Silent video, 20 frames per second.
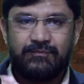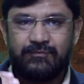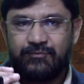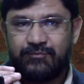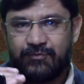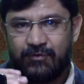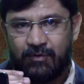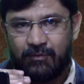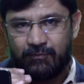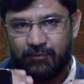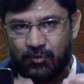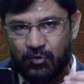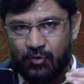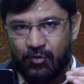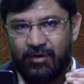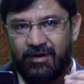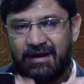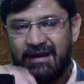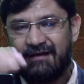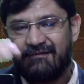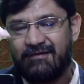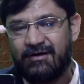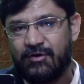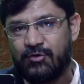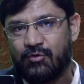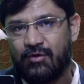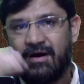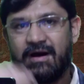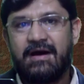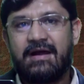from lower level
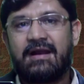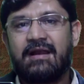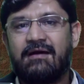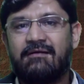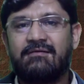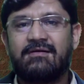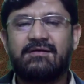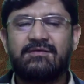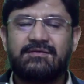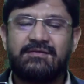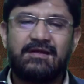to higher level.